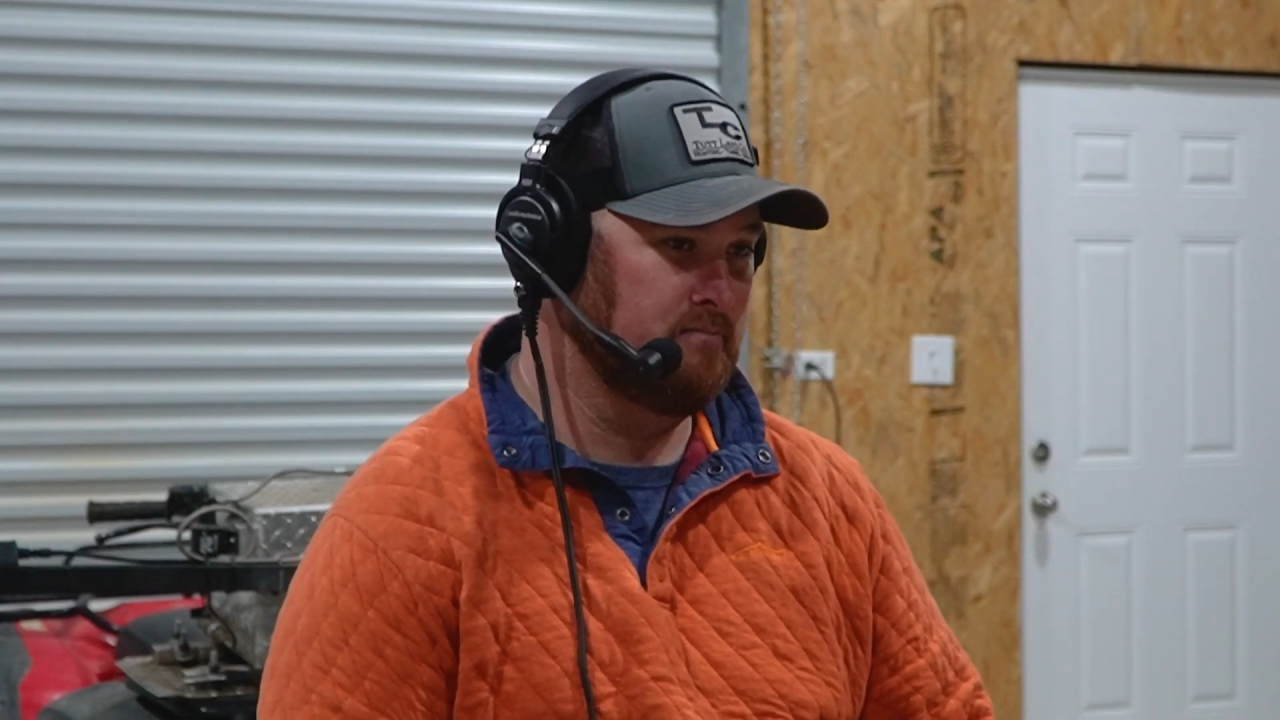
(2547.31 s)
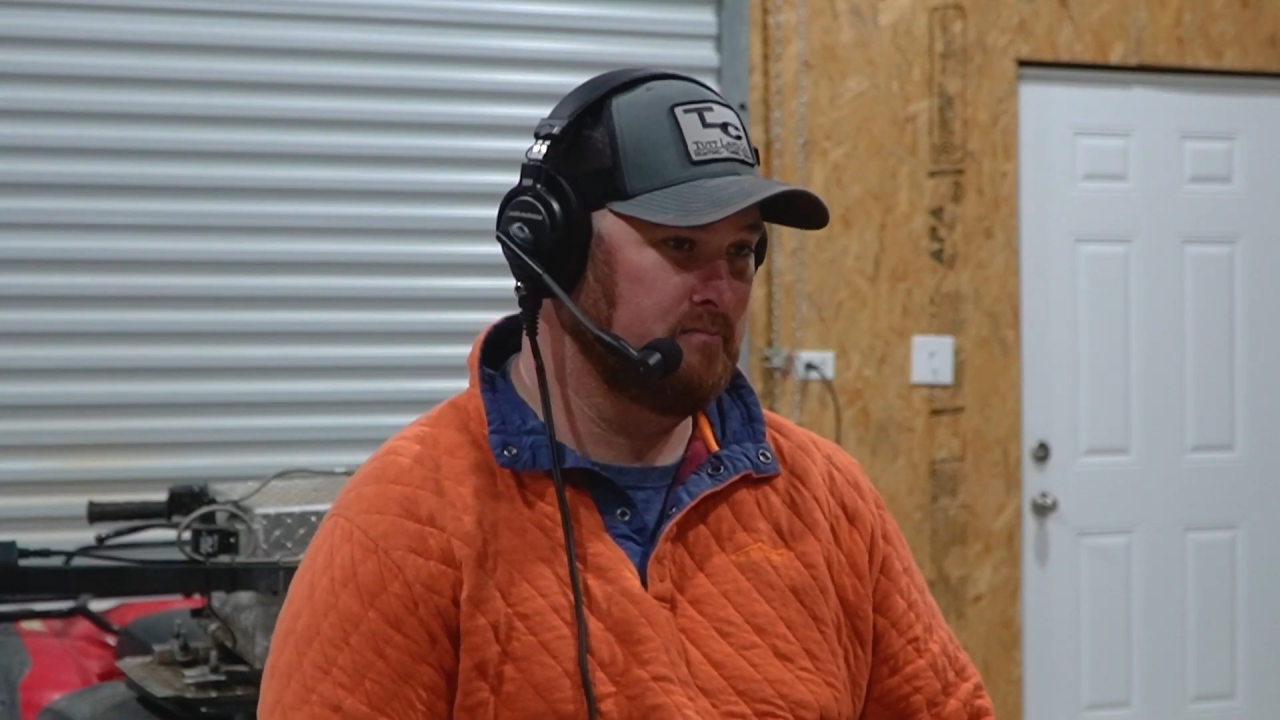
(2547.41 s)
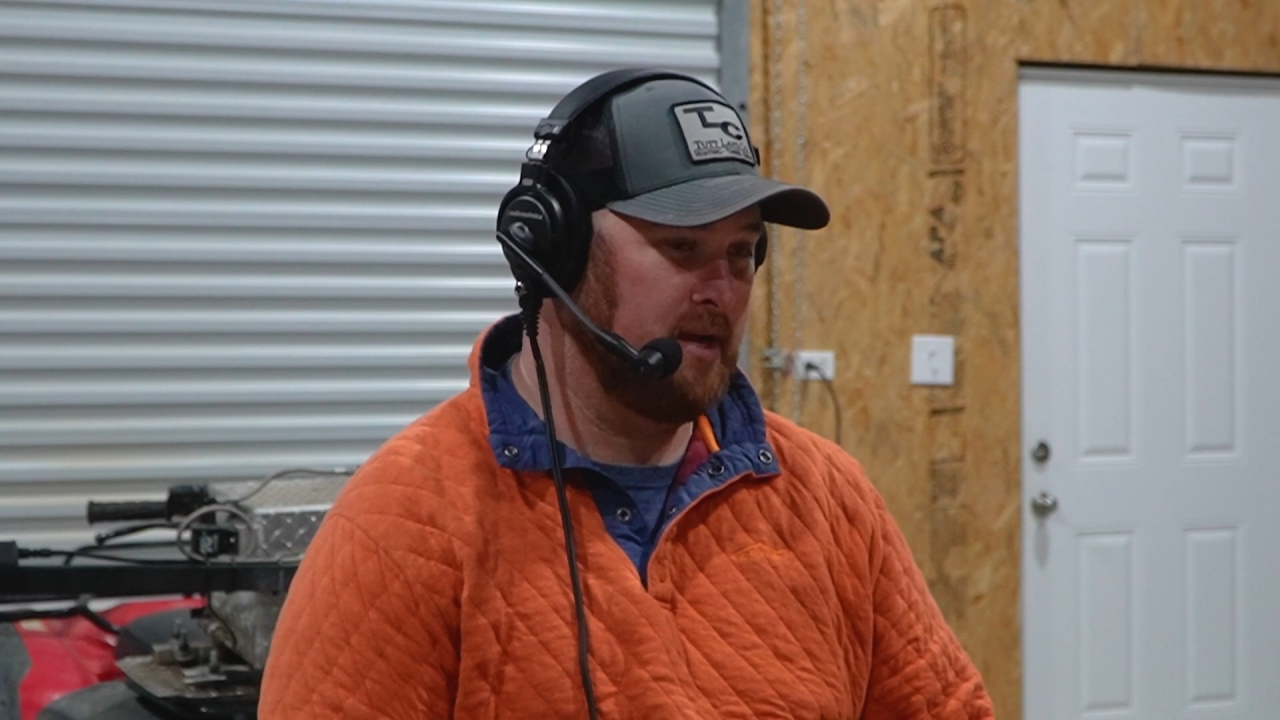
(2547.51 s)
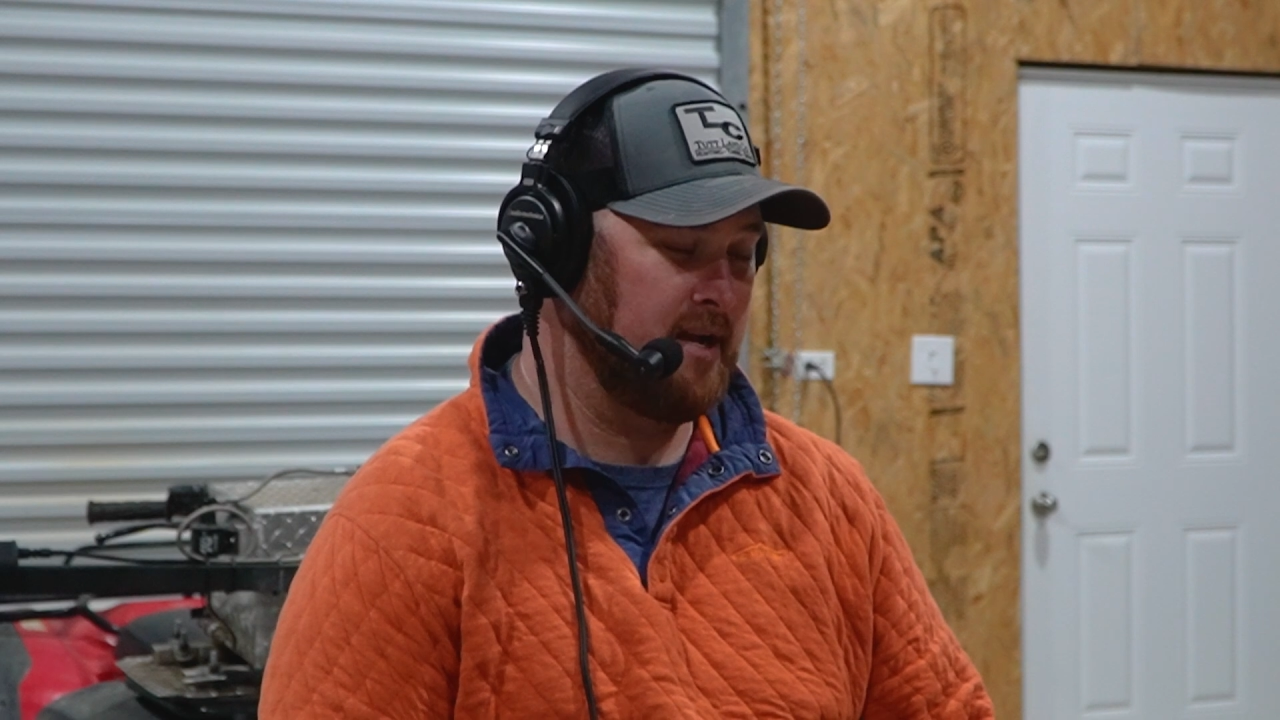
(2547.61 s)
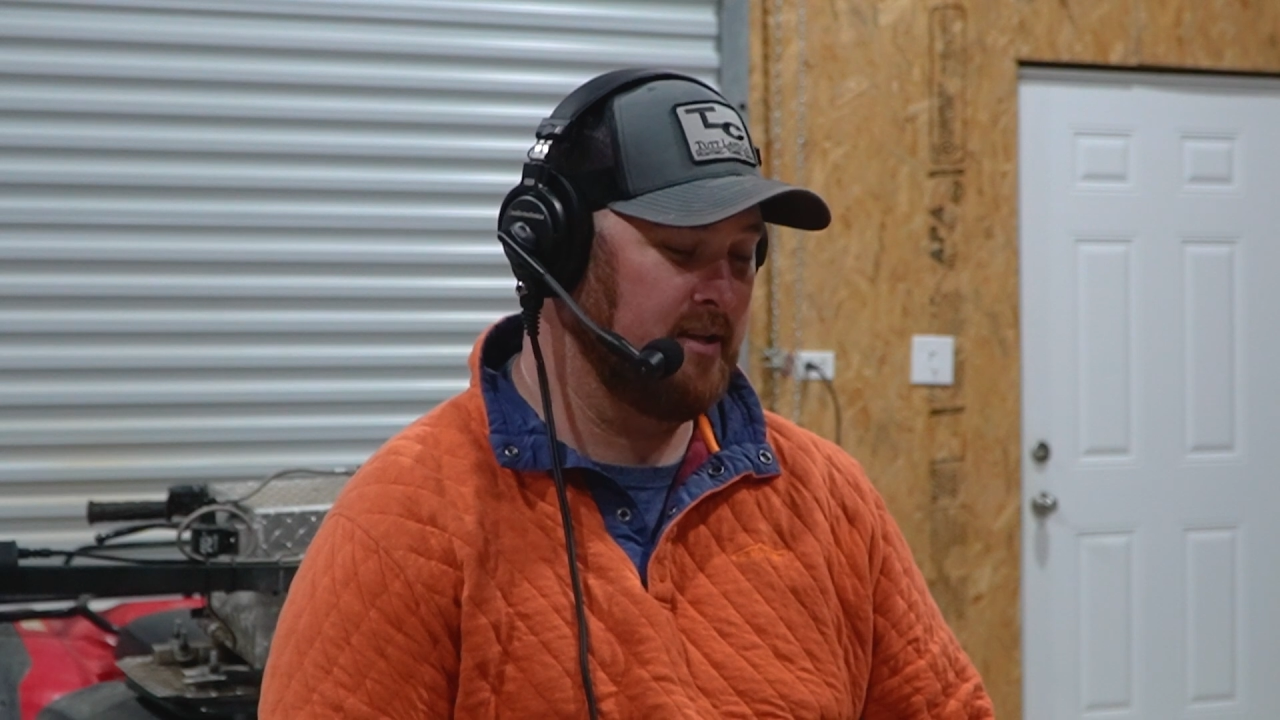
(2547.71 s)

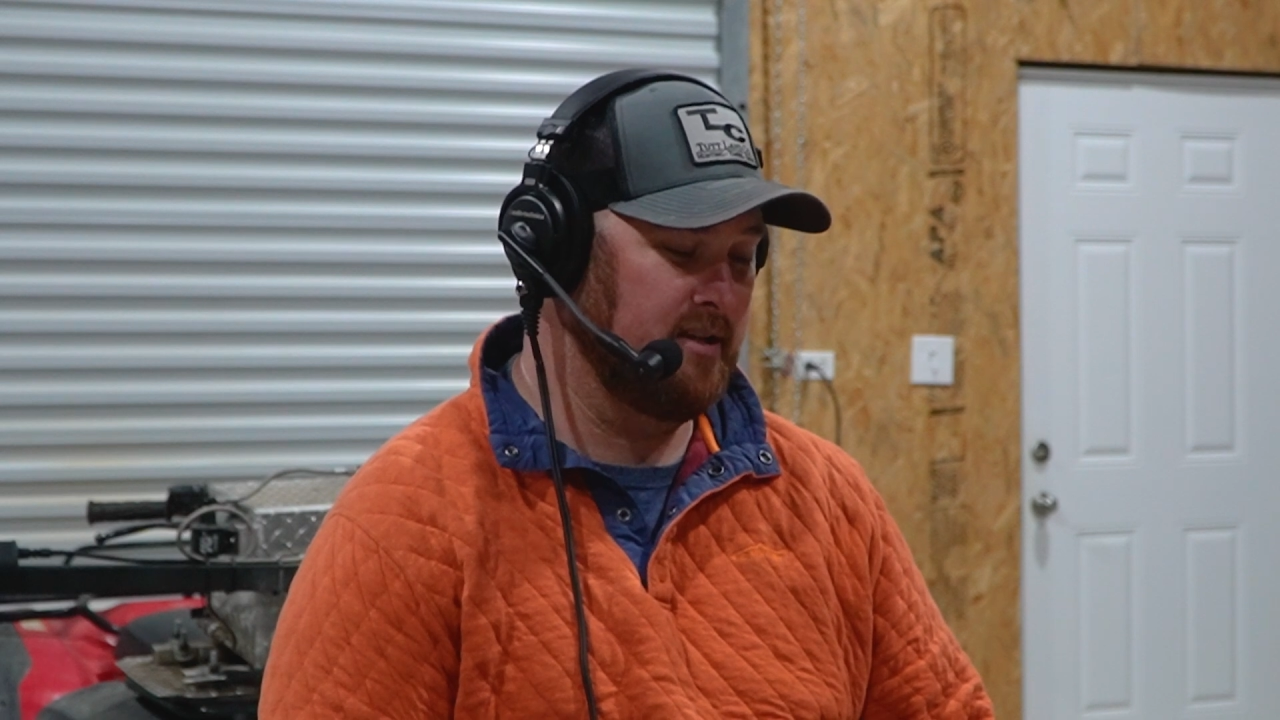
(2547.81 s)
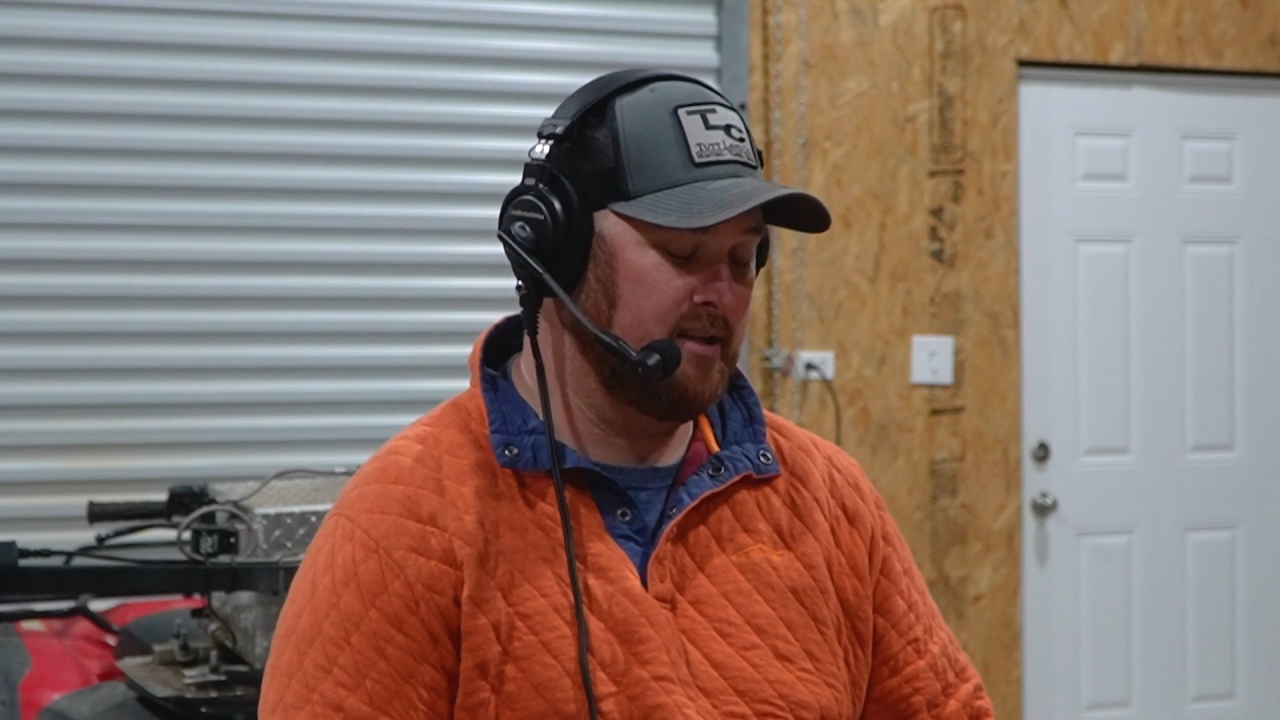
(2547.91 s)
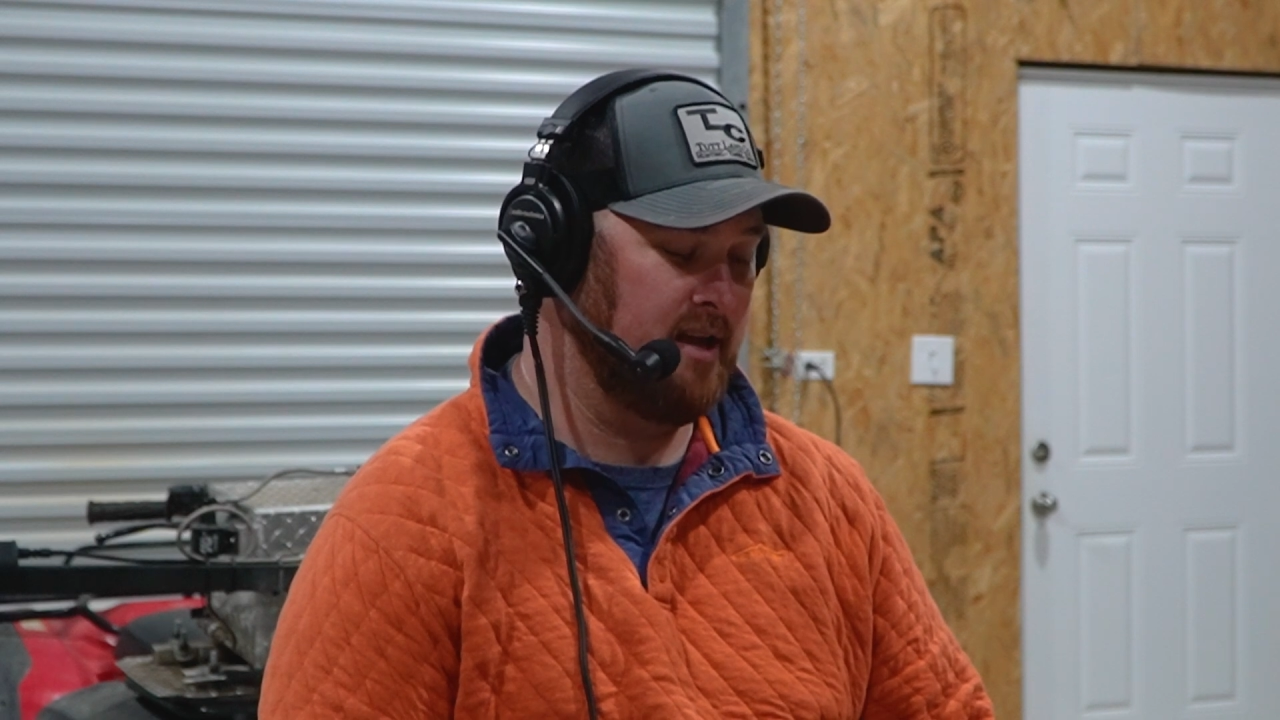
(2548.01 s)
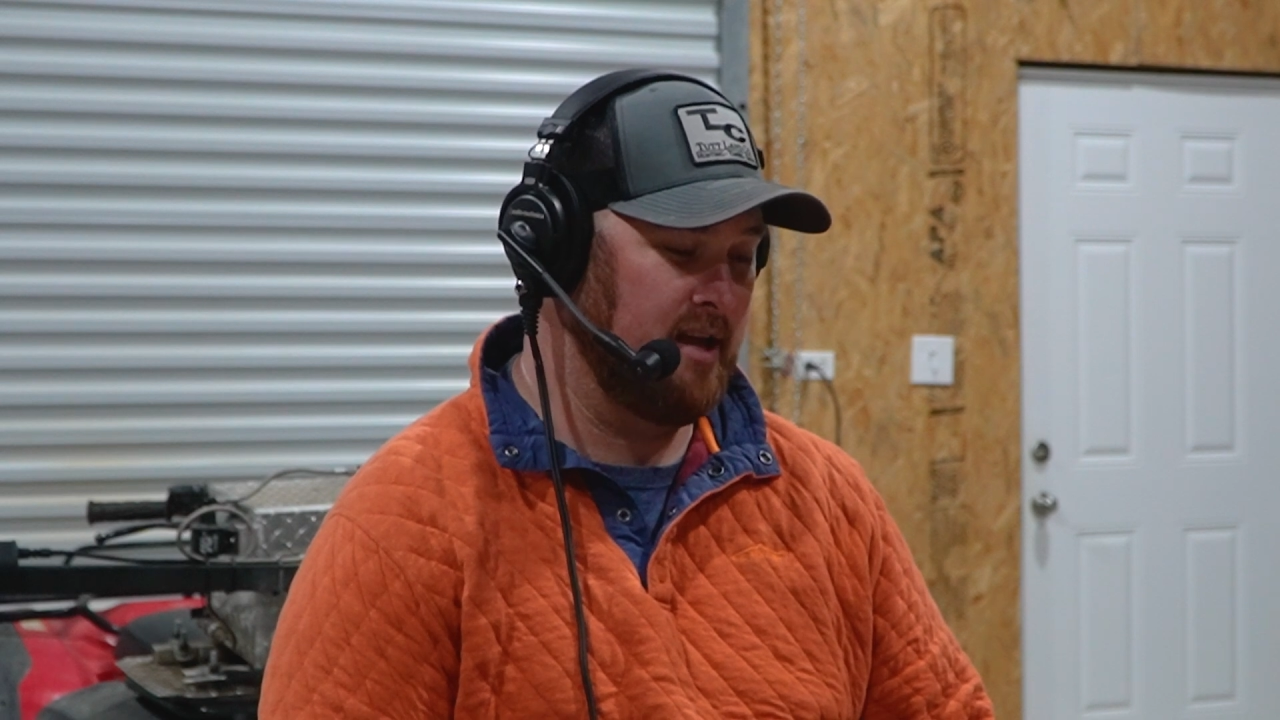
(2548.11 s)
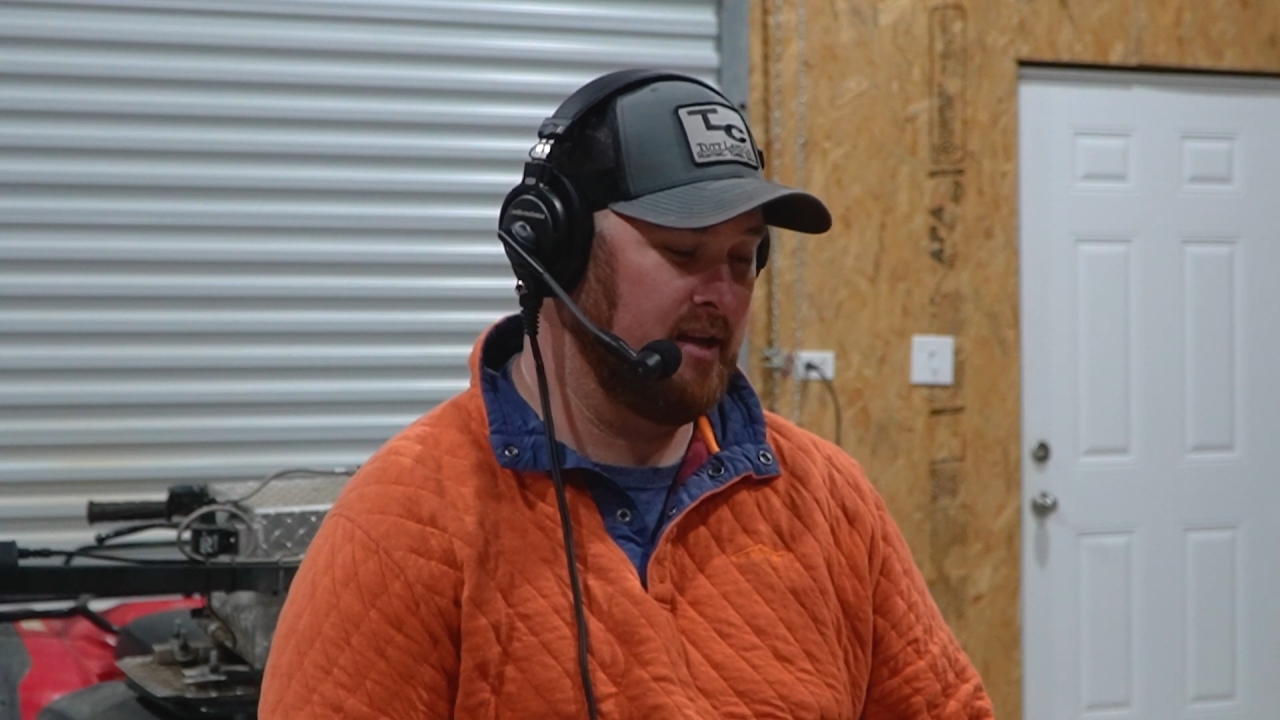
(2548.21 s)
back in the day,